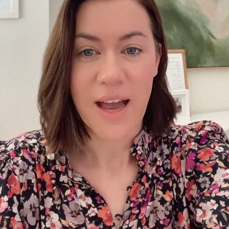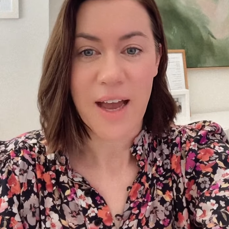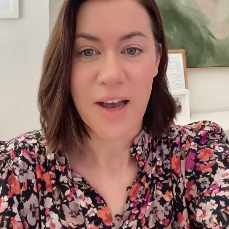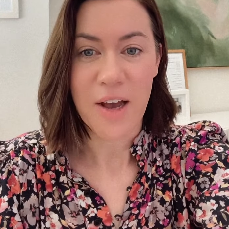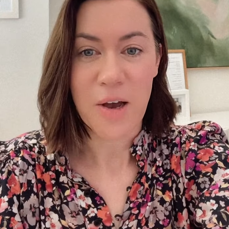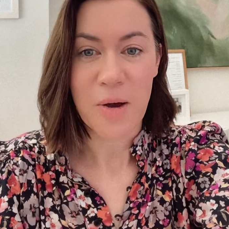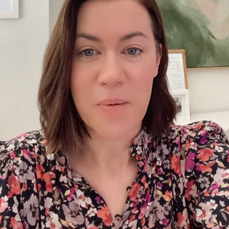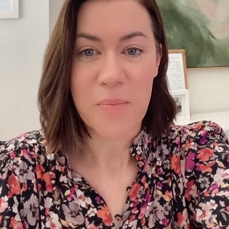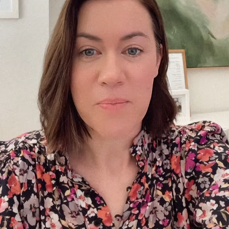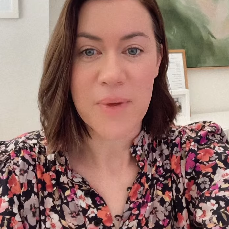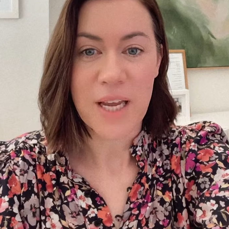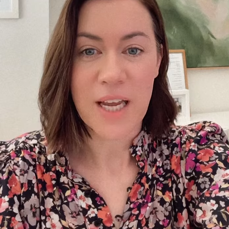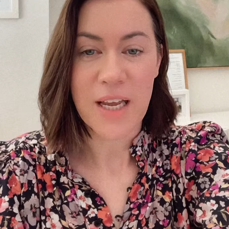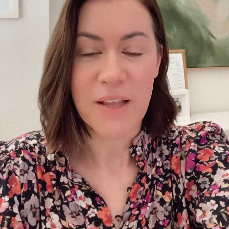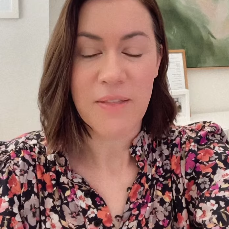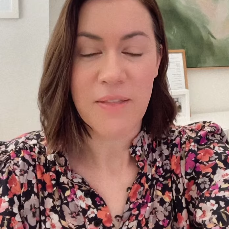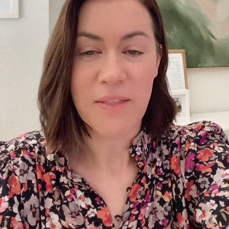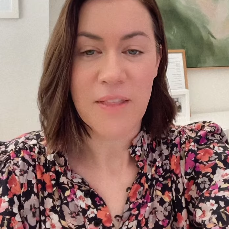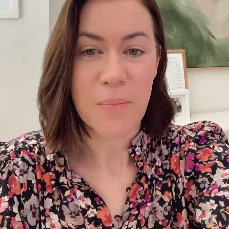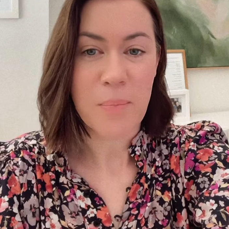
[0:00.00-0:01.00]

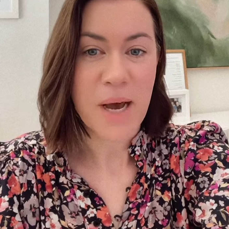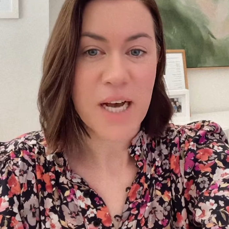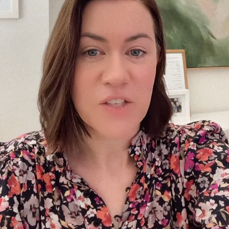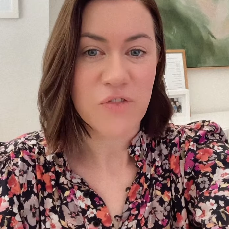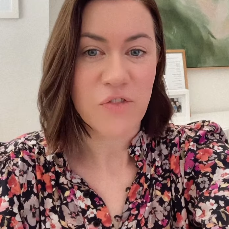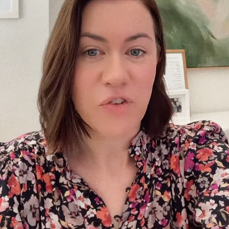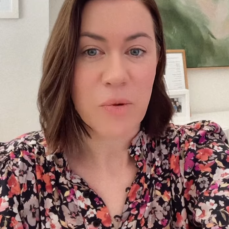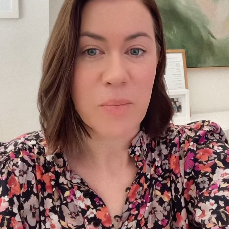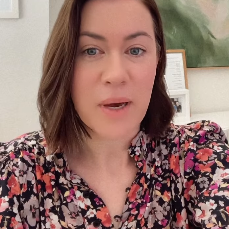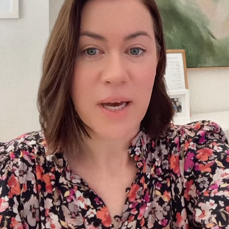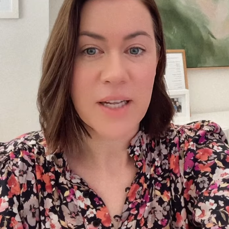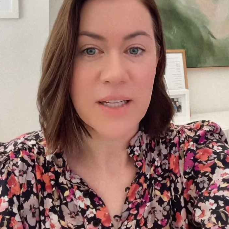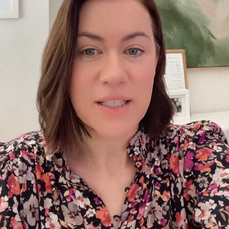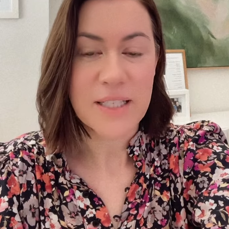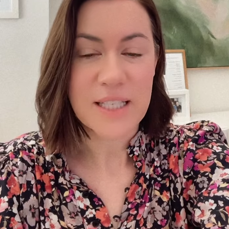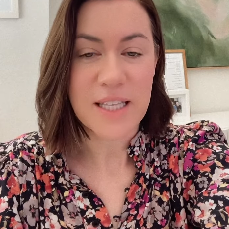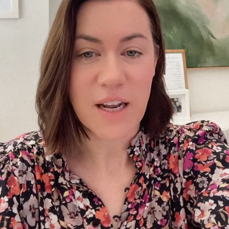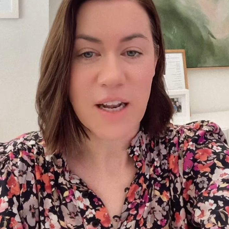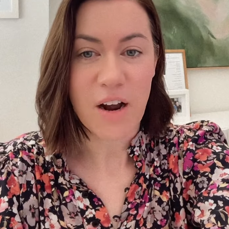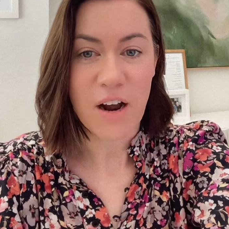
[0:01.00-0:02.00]
In the past few
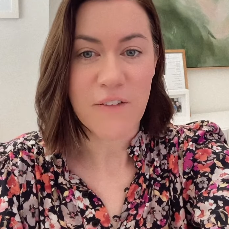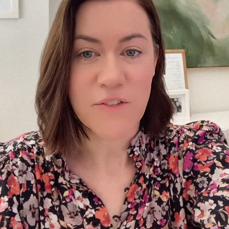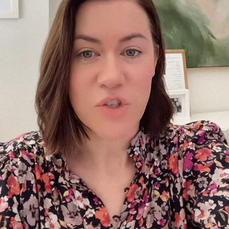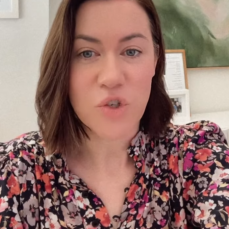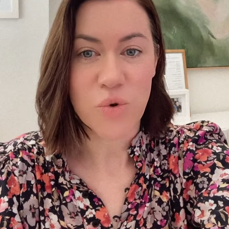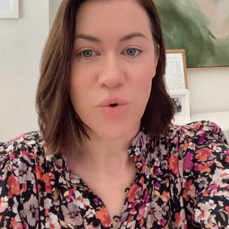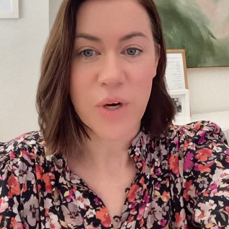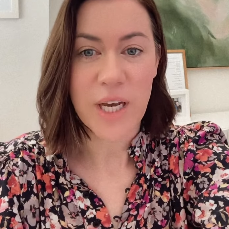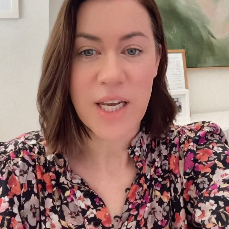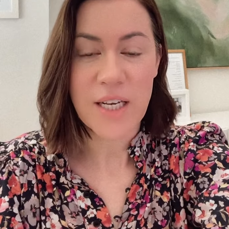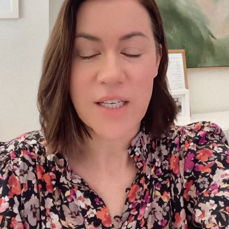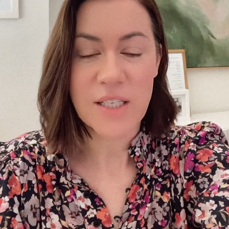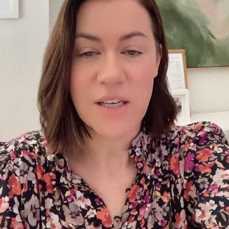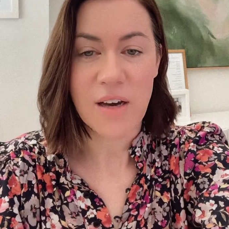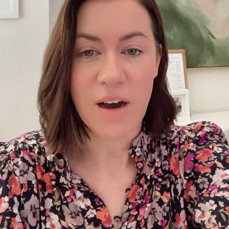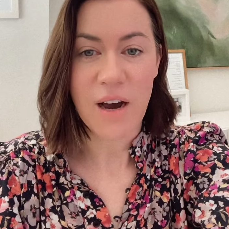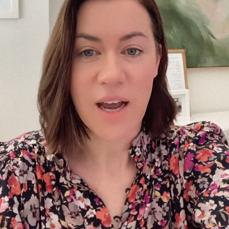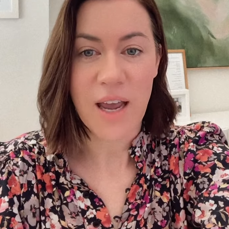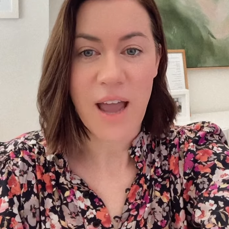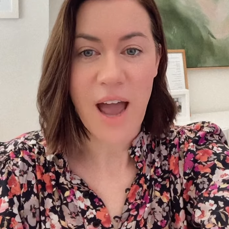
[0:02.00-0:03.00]
months that I've joined,
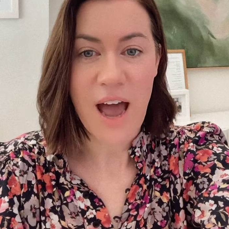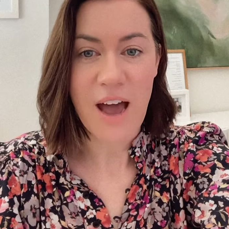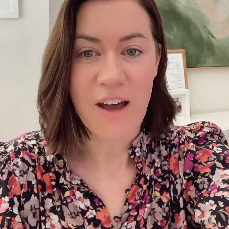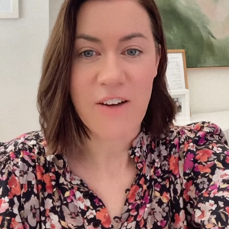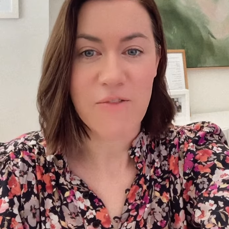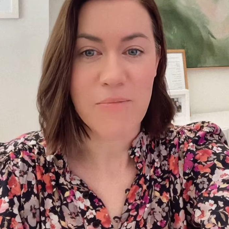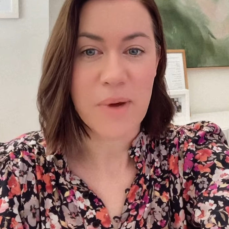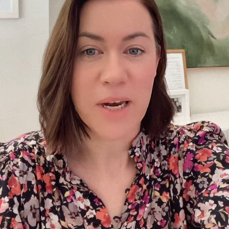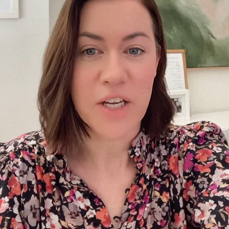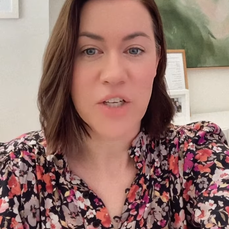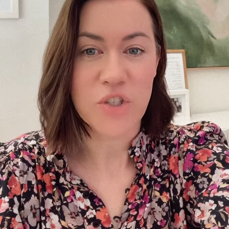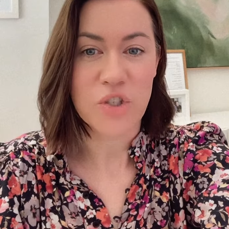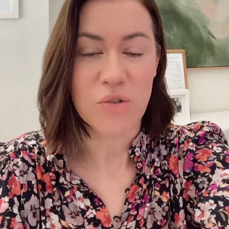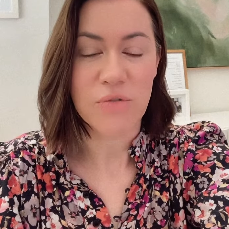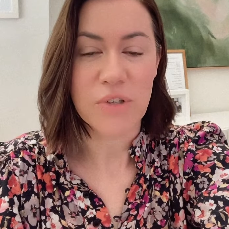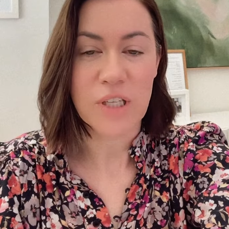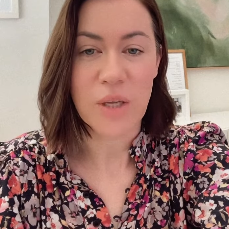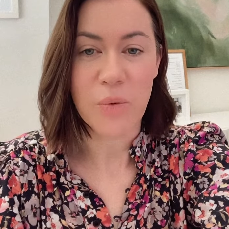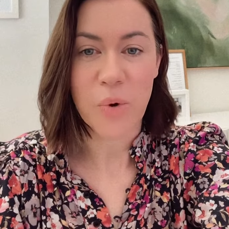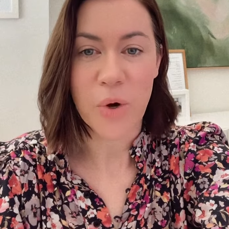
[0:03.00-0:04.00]
I have managed to
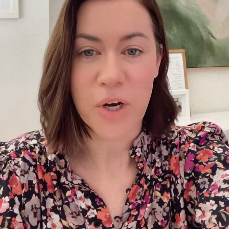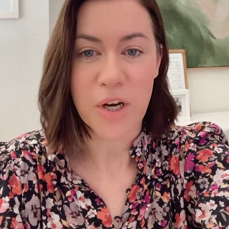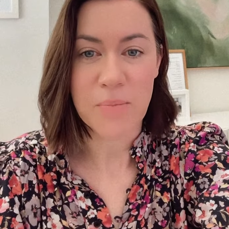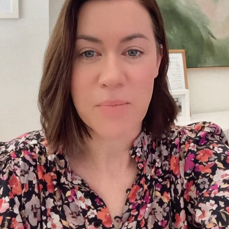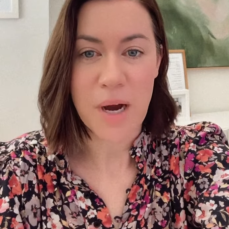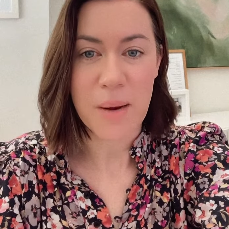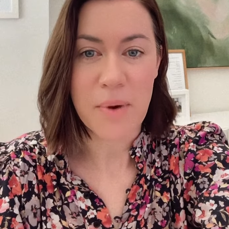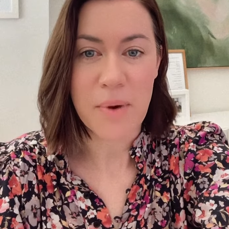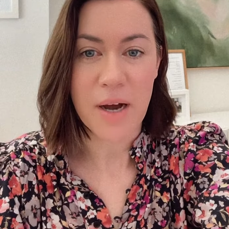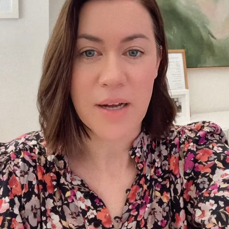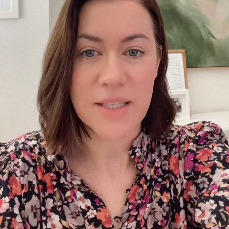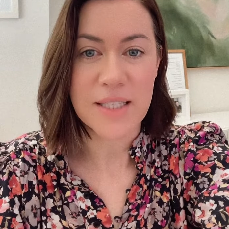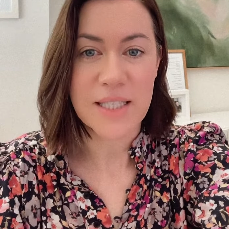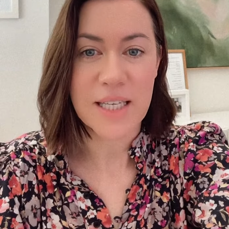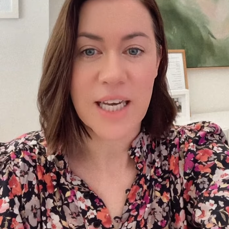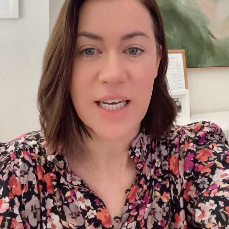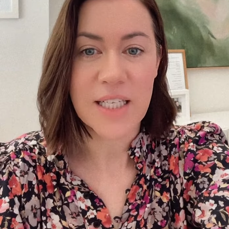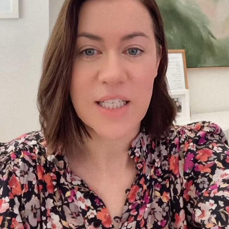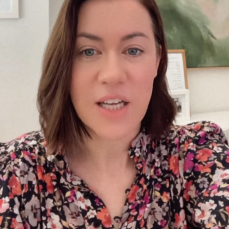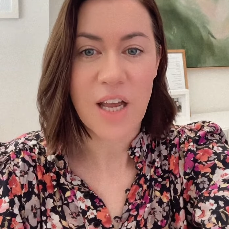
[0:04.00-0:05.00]
really work on my
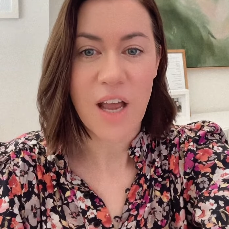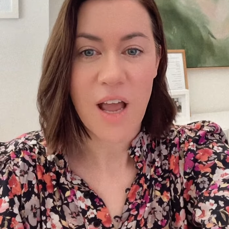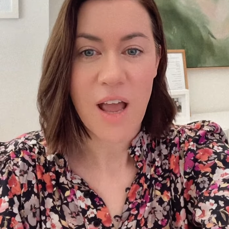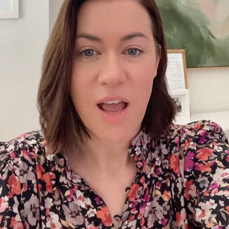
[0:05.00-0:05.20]
mindset,